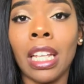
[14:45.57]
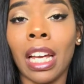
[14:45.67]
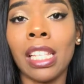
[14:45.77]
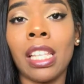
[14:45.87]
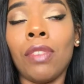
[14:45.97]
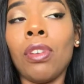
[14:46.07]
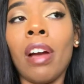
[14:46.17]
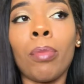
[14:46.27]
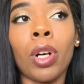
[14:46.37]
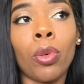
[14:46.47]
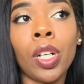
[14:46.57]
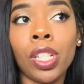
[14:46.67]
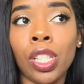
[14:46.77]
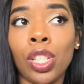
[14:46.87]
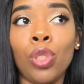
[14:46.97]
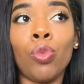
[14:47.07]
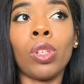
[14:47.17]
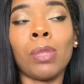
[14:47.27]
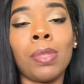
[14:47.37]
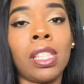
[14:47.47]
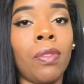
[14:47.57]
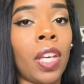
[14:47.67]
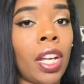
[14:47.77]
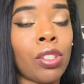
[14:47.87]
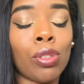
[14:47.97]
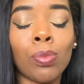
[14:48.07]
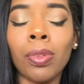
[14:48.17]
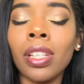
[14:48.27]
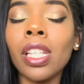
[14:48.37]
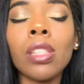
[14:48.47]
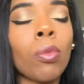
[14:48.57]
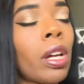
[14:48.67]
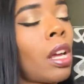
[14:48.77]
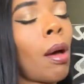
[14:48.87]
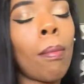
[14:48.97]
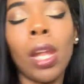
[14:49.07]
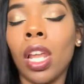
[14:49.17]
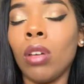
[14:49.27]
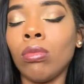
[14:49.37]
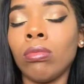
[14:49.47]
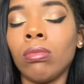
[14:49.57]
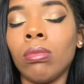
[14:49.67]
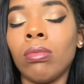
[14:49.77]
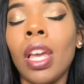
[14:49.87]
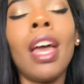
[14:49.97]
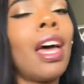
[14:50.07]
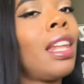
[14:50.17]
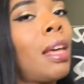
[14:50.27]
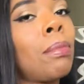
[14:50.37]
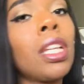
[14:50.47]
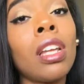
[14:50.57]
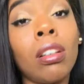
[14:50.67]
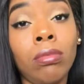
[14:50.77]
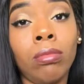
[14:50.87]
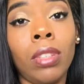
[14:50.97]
Like I said, if you have more questions and you want specific answers, please write it below and let me know.